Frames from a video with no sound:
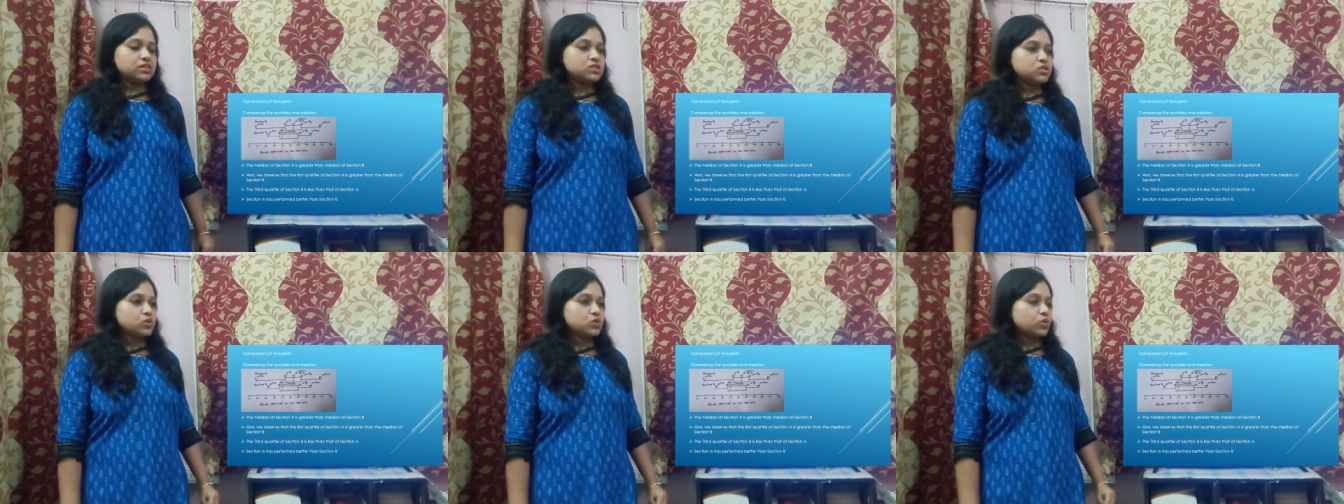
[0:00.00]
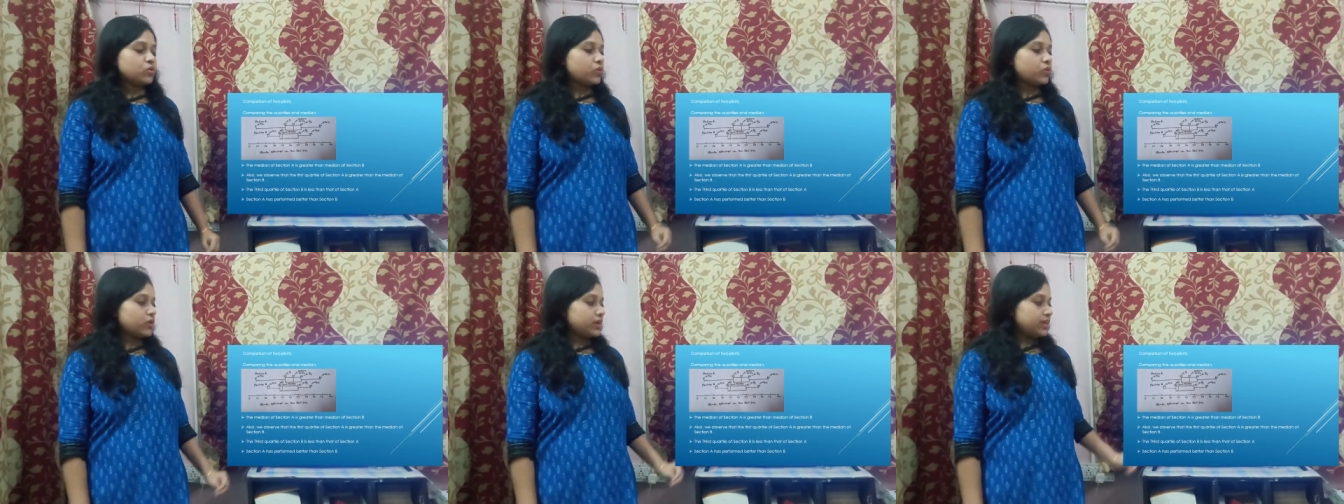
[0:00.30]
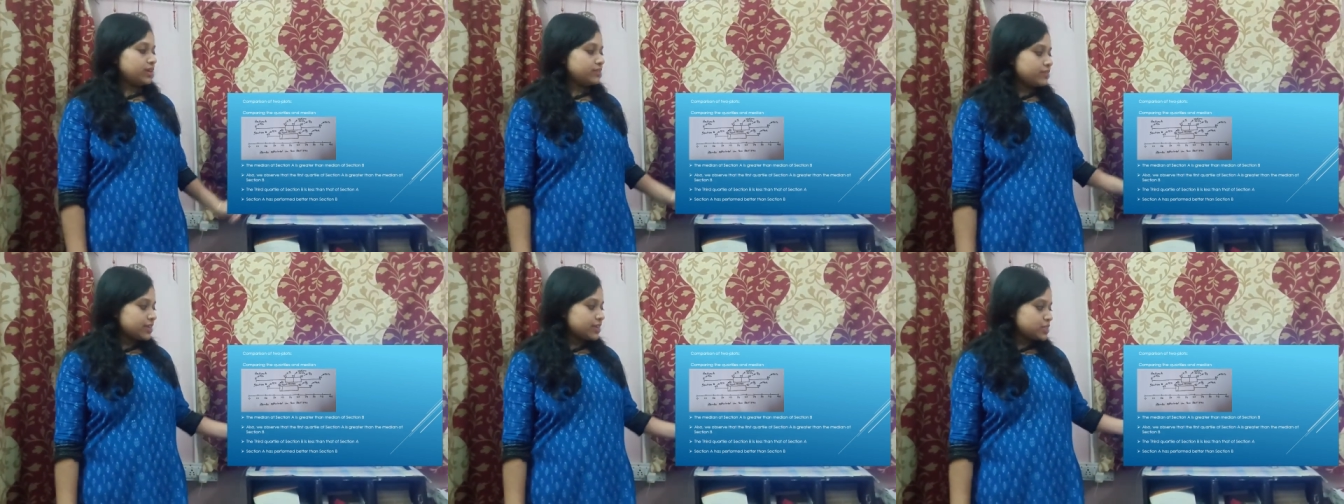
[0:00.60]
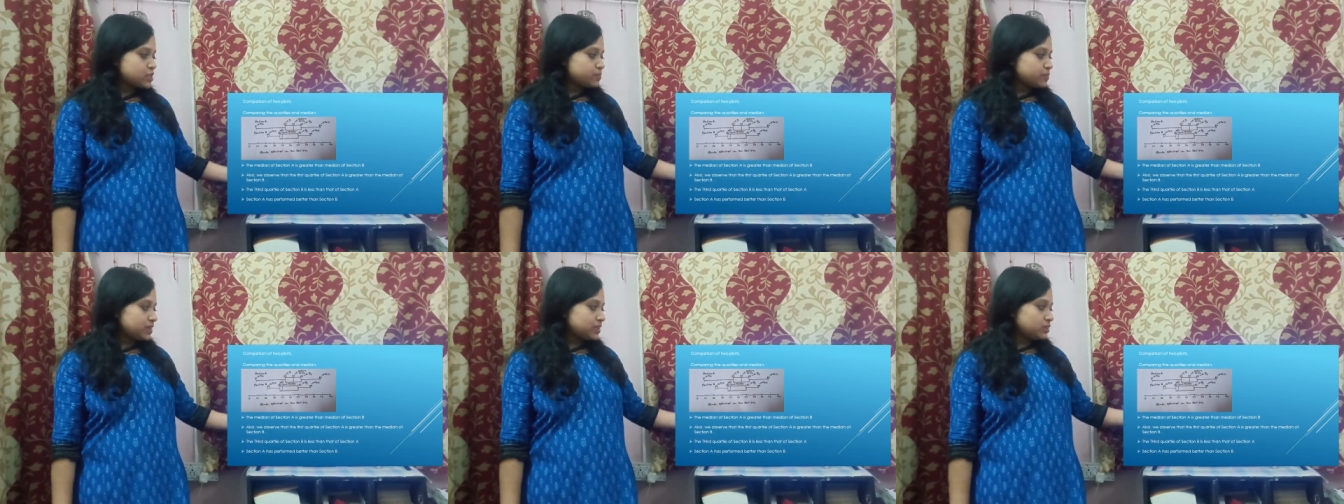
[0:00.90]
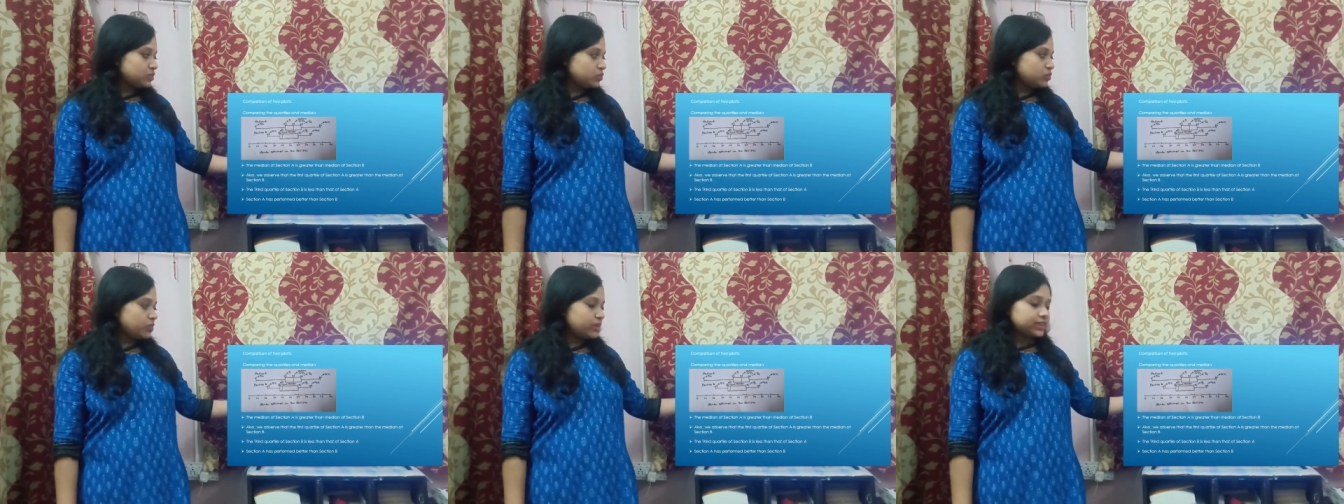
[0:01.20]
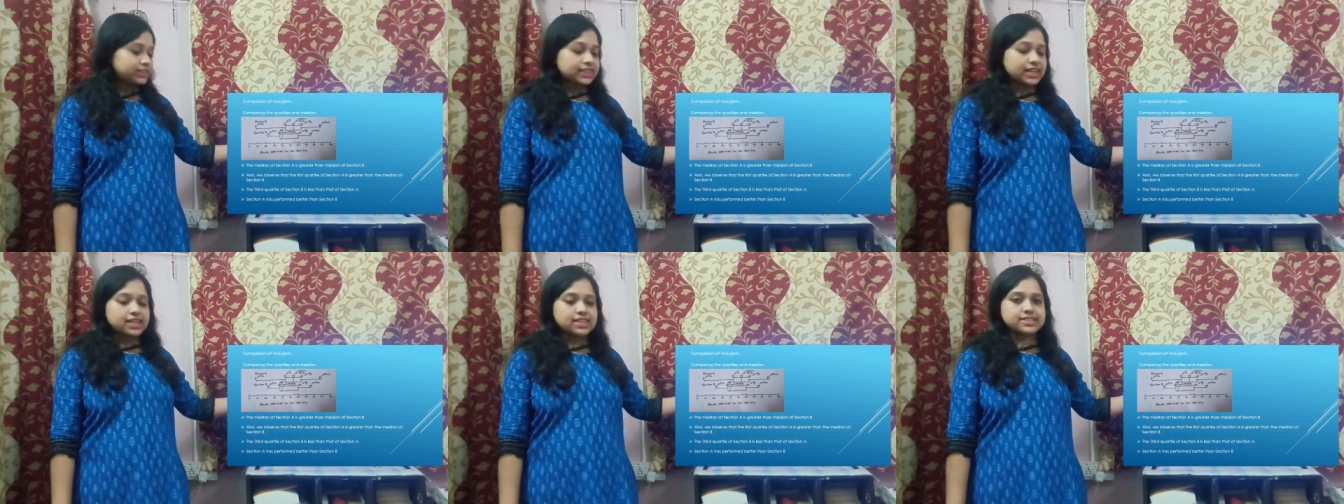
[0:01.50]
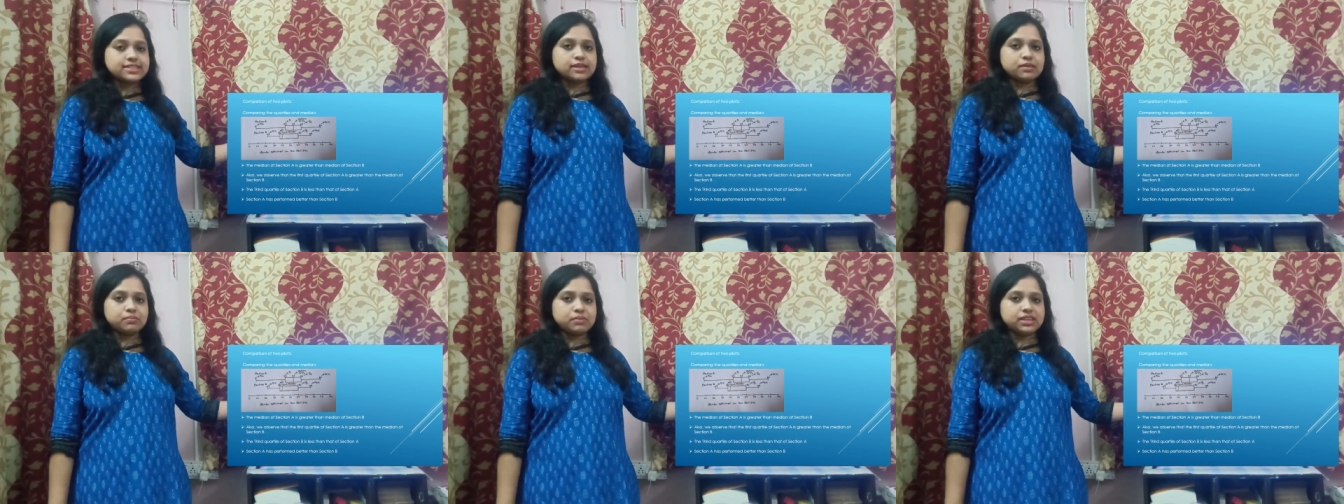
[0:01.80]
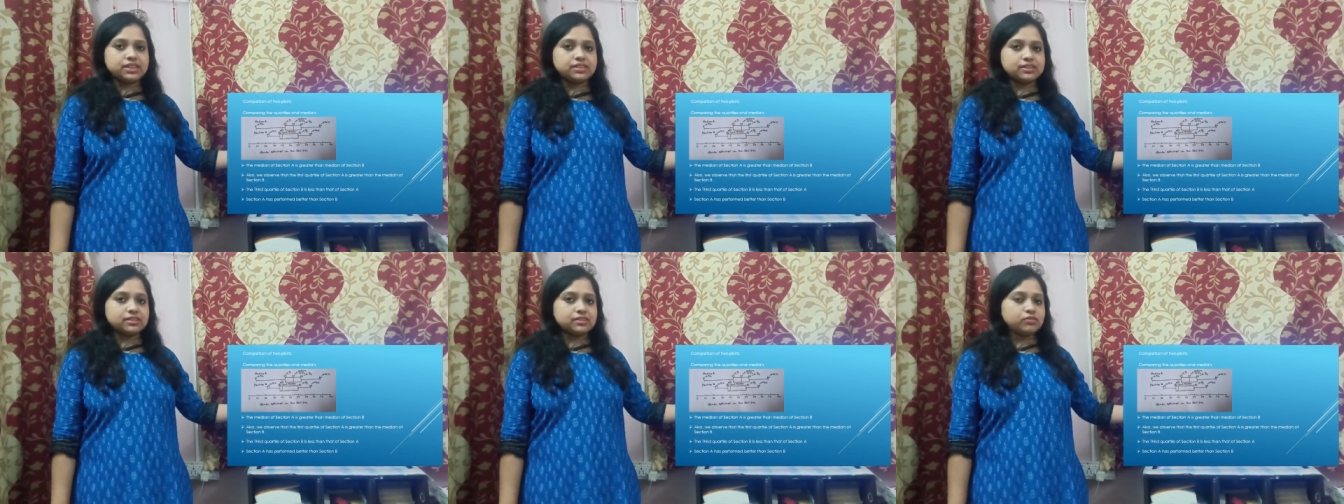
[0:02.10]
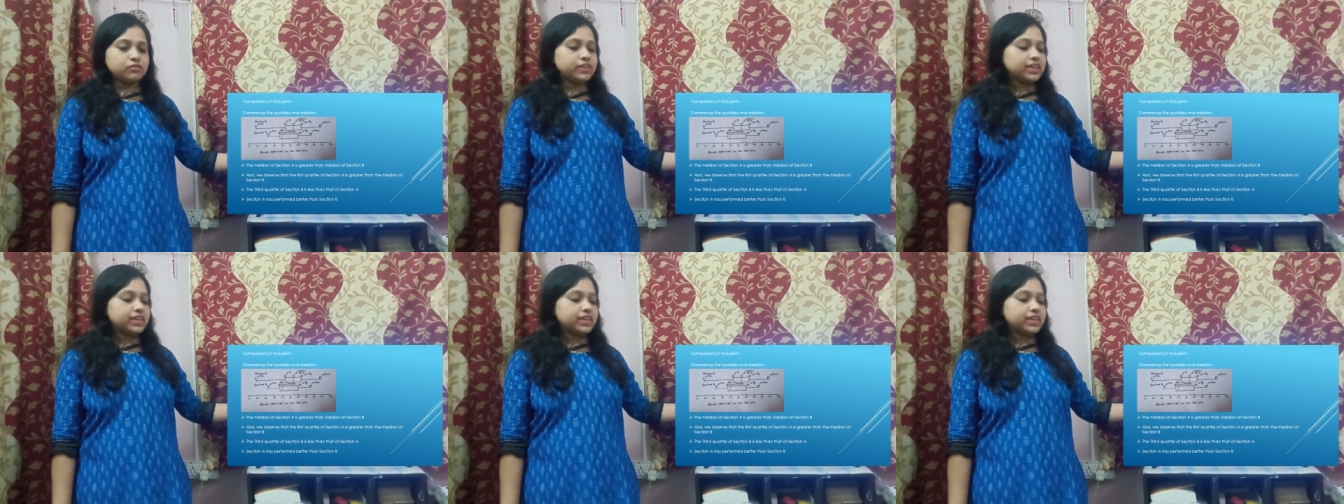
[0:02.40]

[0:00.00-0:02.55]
So in respect to quartiles and median,